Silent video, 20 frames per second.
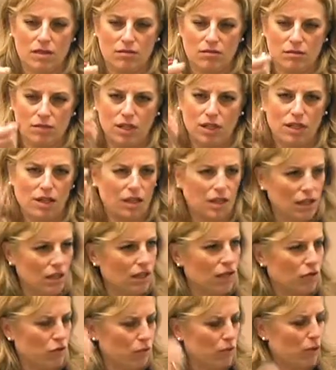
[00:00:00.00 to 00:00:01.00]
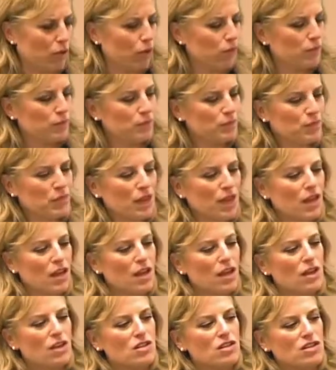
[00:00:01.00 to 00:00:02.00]
what do you call it, a remote.
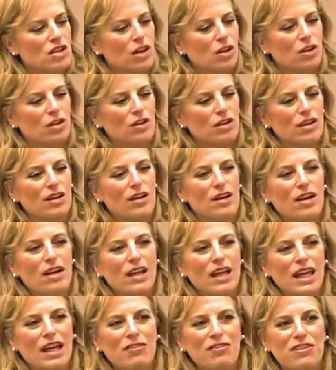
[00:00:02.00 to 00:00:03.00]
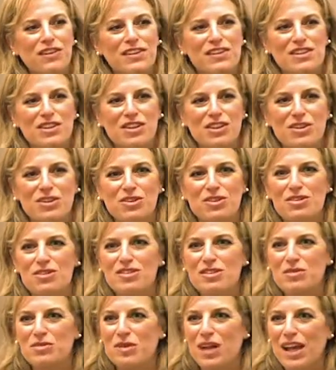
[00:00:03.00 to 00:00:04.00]
So if it's
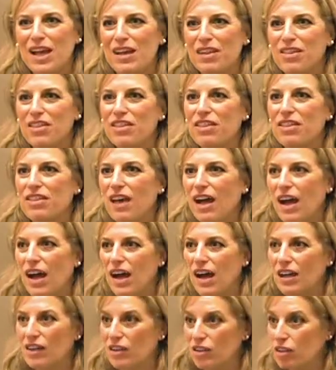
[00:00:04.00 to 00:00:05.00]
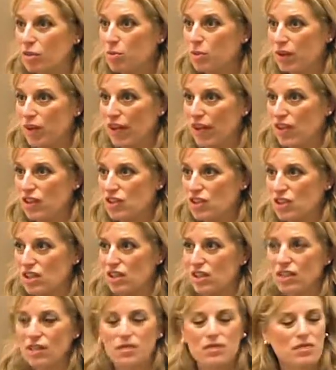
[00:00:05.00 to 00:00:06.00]
used with
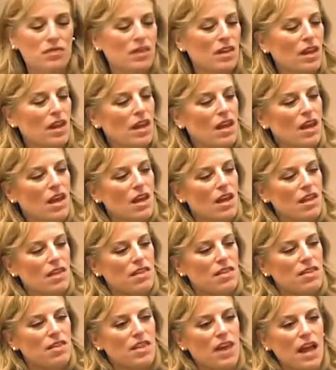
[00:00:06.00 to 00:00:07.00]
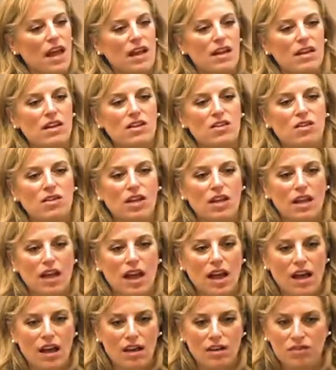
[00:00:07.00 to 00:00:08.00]
lubrication, then you can
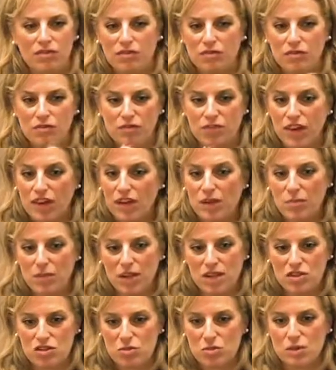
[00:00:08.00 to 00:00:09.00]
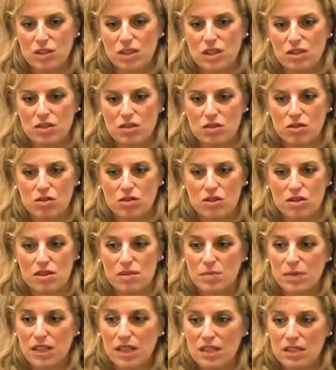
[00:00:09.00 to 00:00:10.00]
have very pleasurable intercourse. The
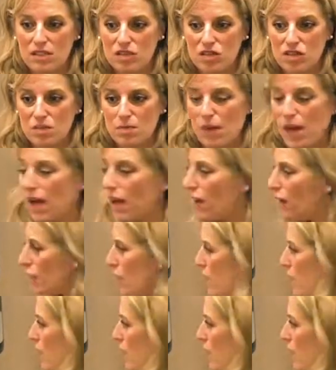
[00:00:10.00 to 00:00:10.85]
penis just, oh, I